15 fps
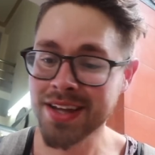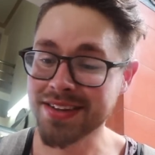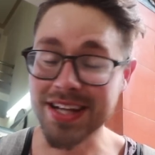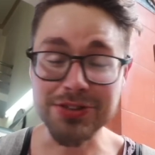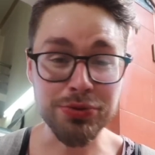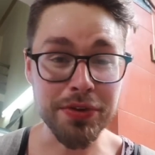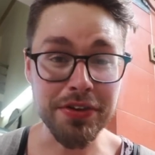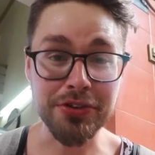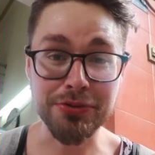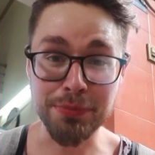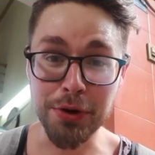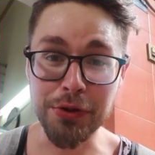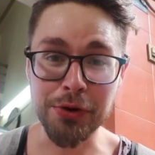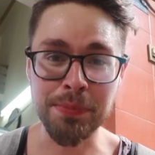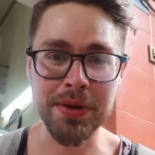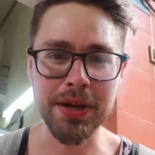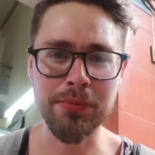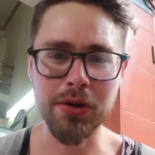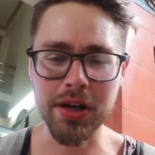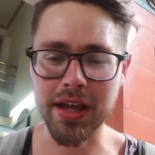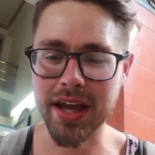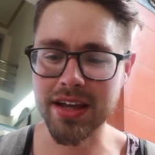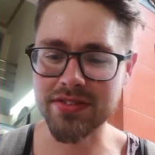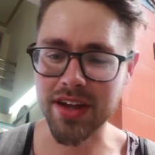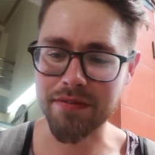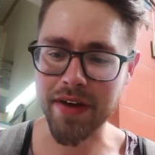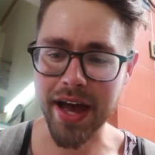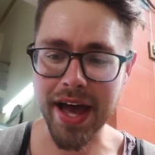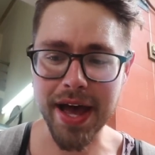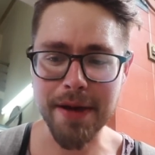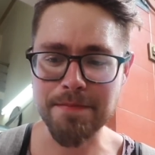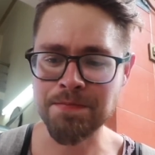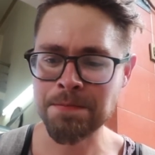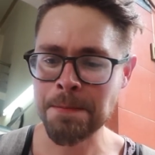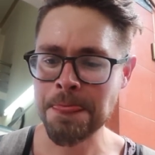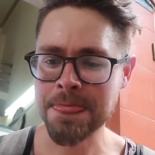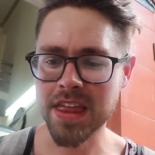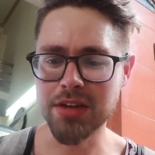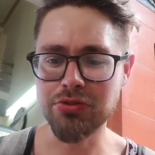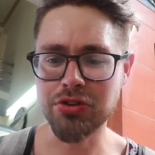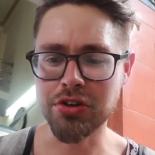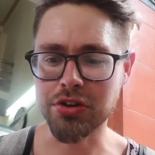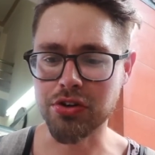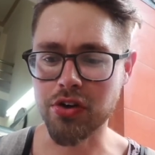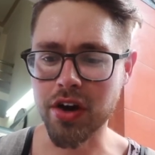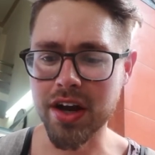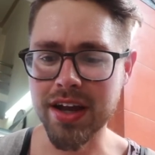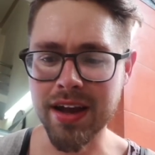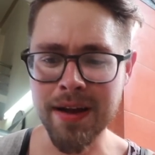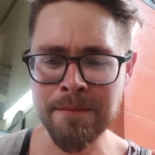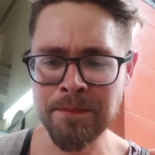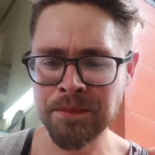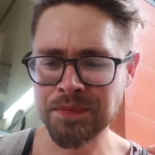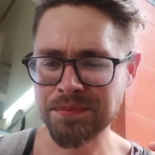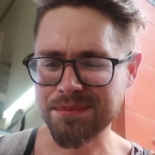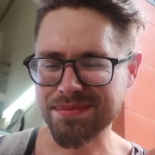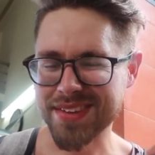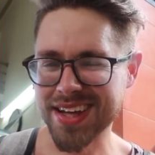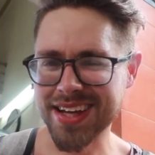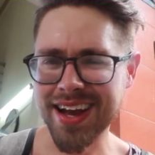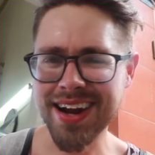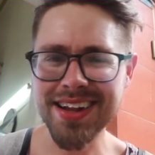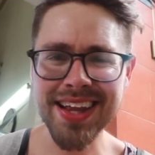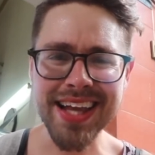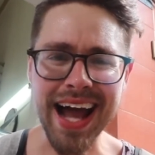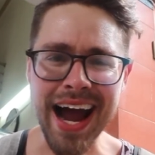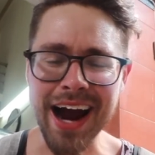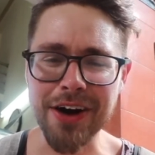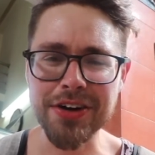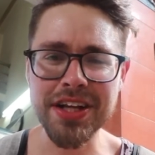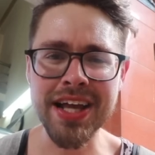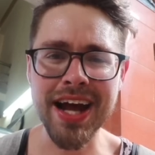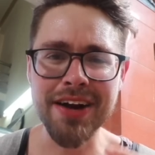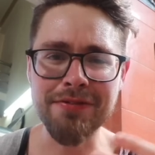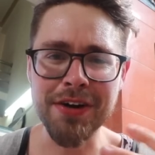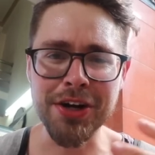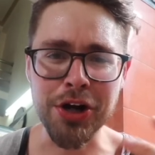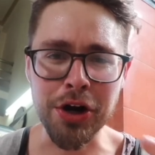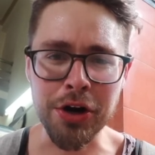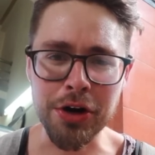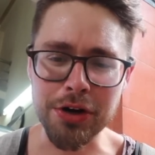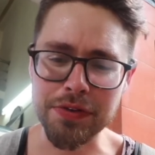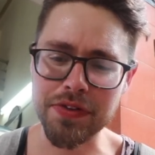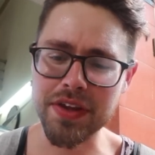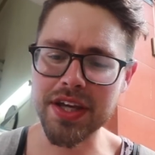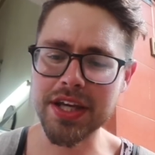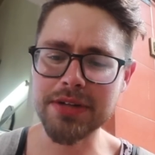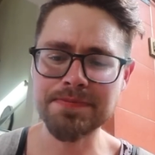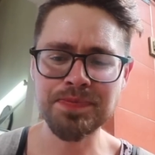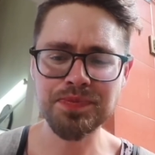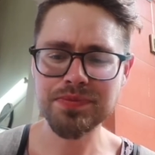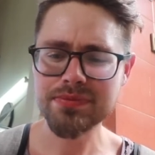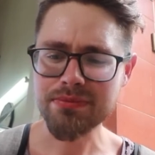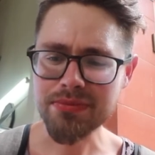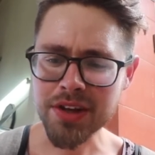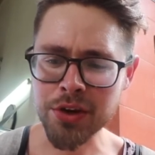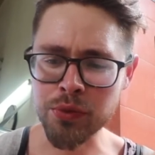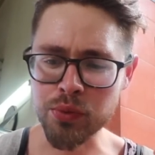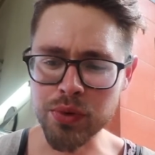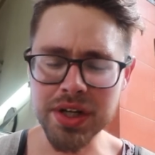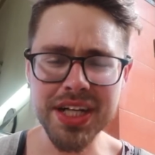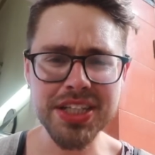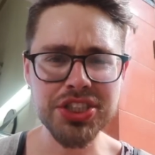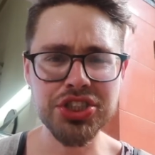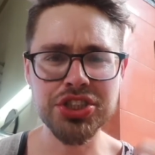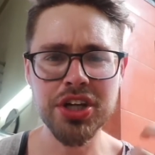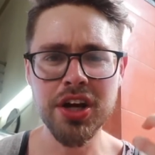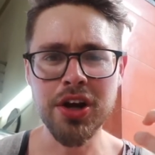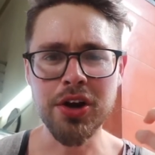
that's one of the smoother pig blood cakes I've had. Gives you a great, kind of like irony, kind of very earthy, rich